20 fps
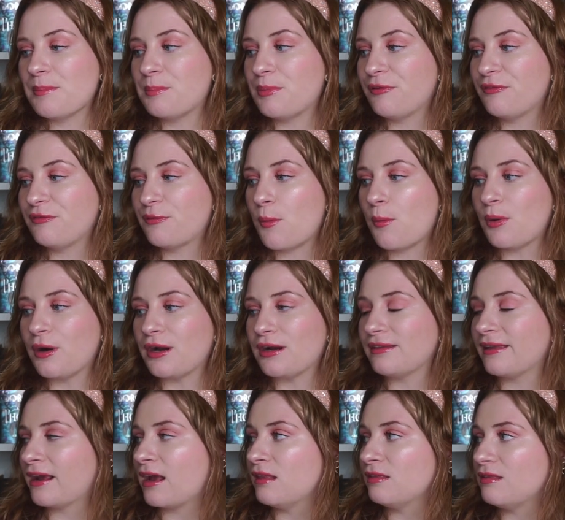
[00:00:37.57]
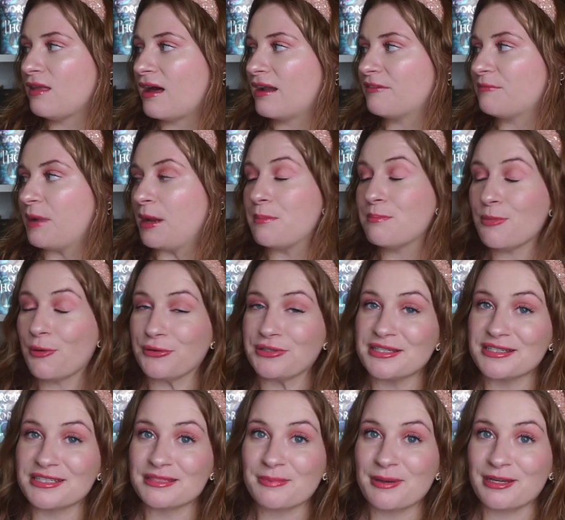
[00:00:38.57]
before like a lot of my most
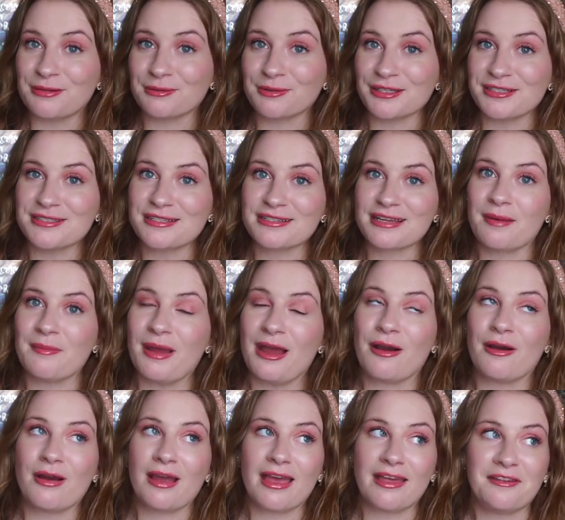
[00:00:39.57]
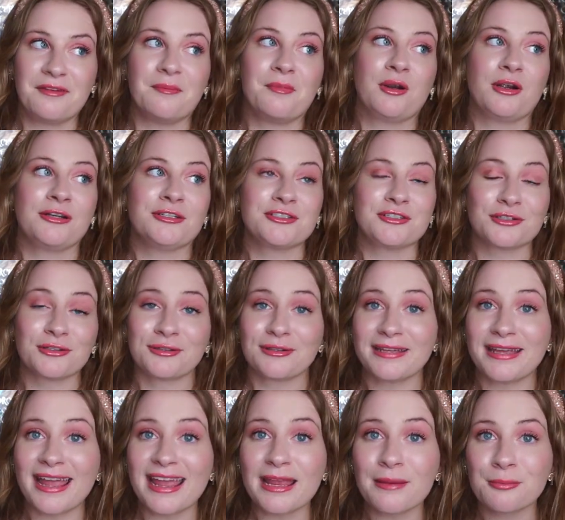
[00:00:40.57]
anticipated releases come out end of March,
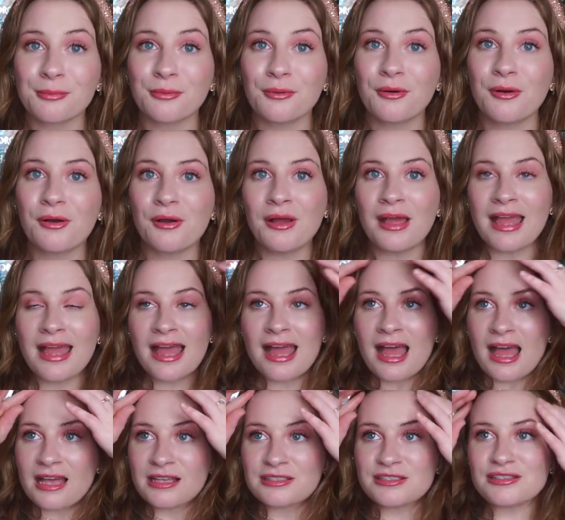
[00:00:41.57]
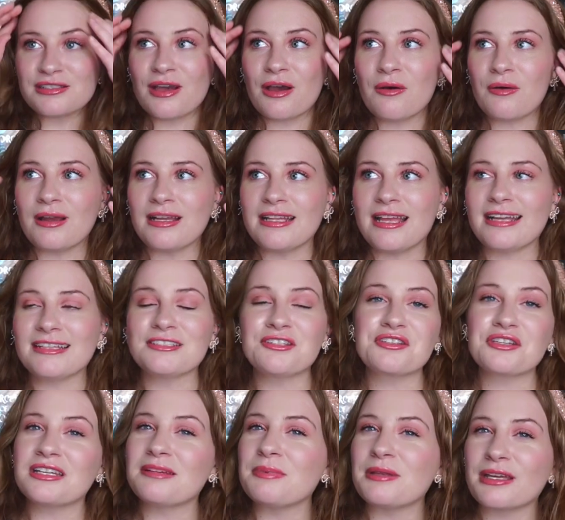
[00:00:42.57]
early April. So it, it's
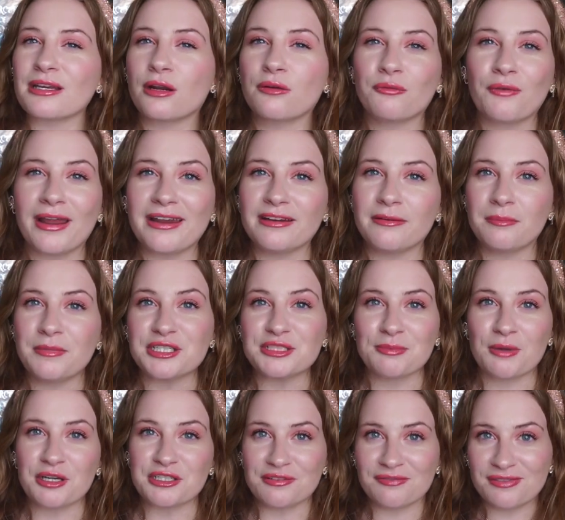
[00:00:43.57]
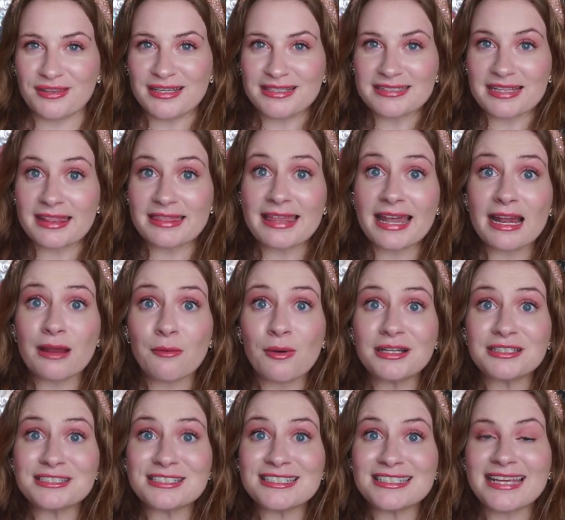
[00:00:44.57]
just gonna be like a random mishmash of things that I
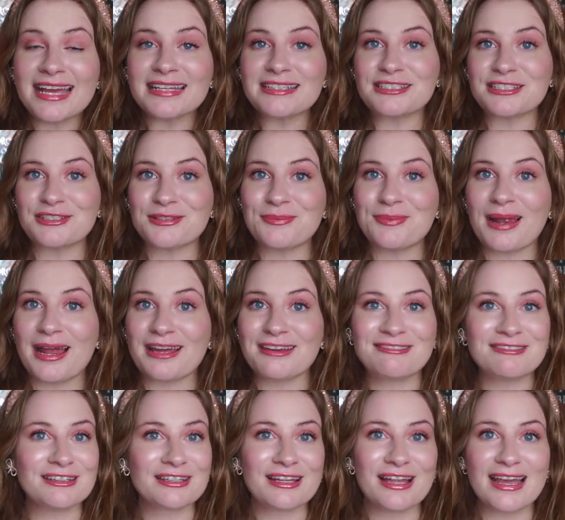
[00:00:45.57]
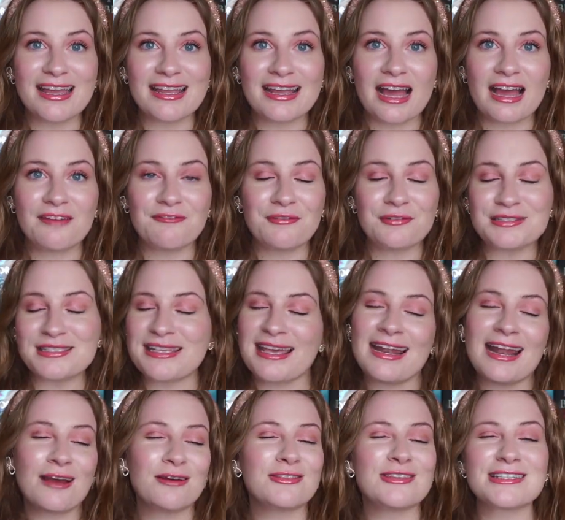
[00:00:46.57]
wanted to get to, but I feel like I've
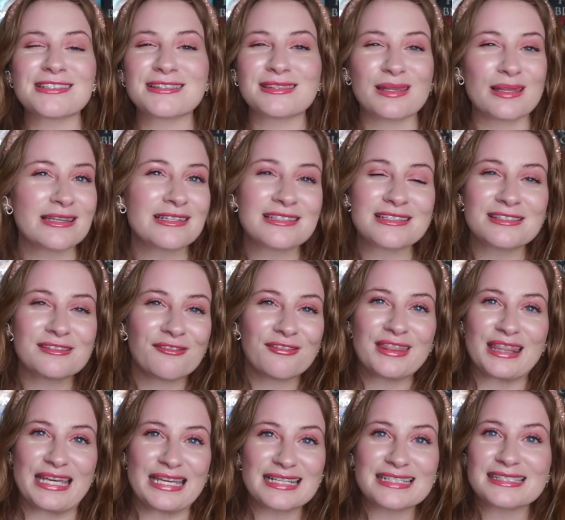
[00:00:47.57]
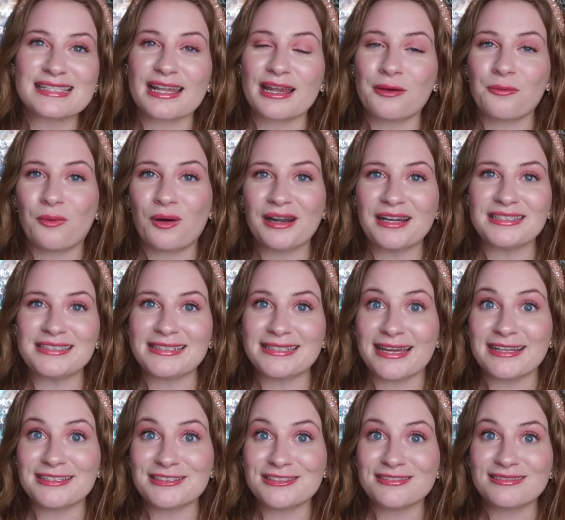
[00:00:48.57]
set out these lists of things that I wanted to
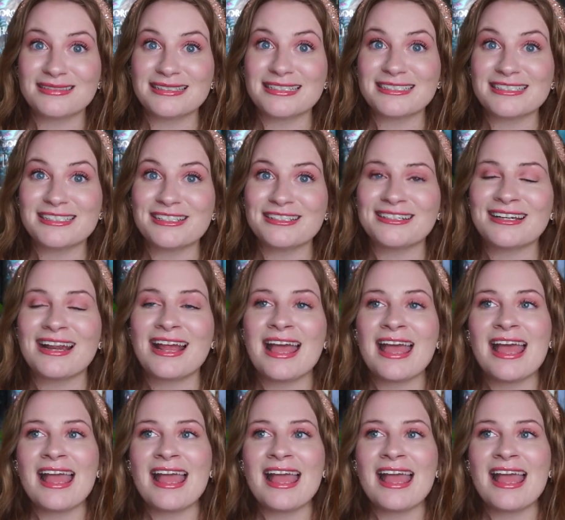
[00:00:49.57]
get to this year